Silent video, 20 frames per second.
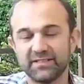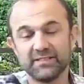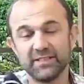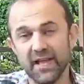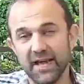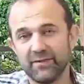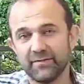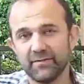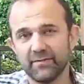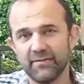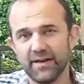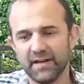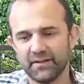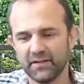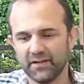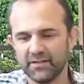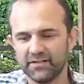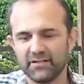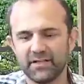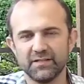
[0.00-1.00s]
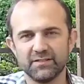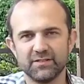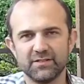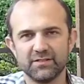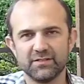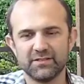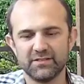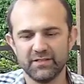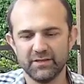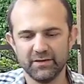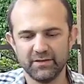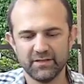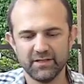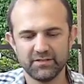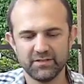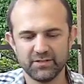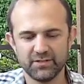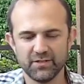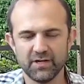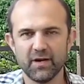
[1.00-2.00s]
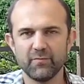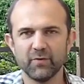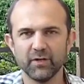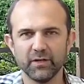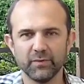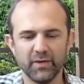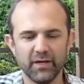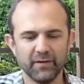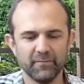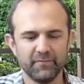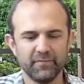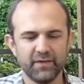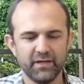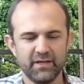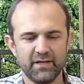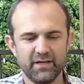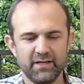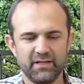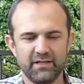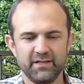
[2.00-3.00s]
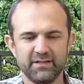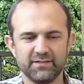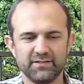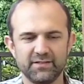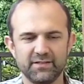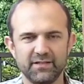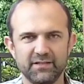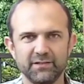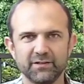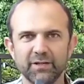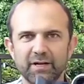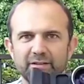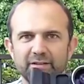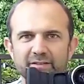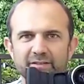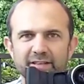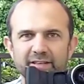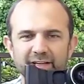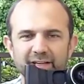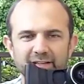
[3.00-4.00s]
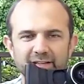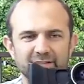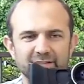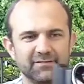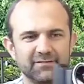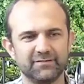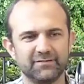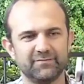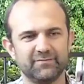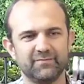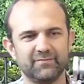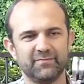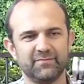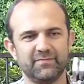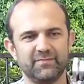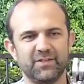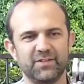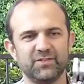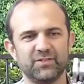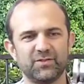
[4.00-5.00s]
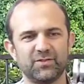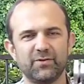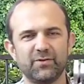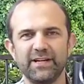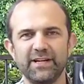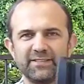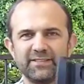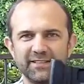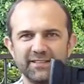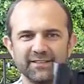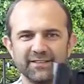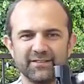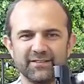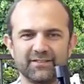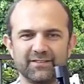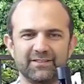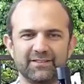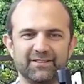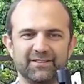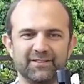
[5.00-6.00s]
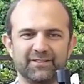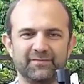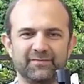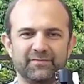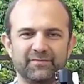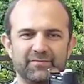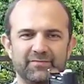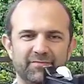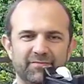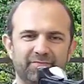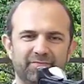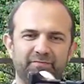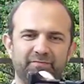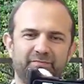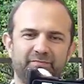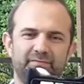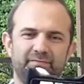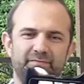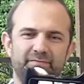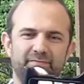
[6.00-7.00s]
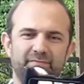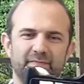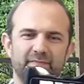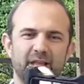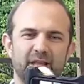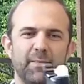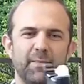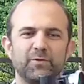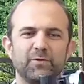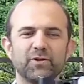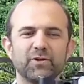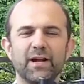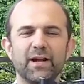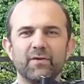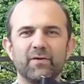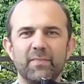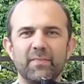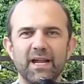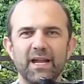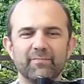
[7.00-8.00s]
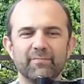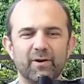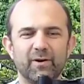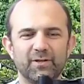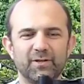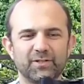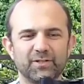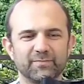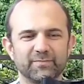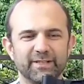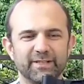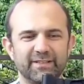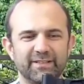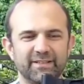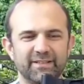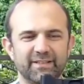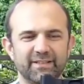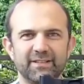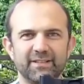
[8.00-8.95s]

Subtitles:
Aside from the fact that it does its job really well, is look at this thing. This is crazy. I mean, I'm trying to remain impartial, but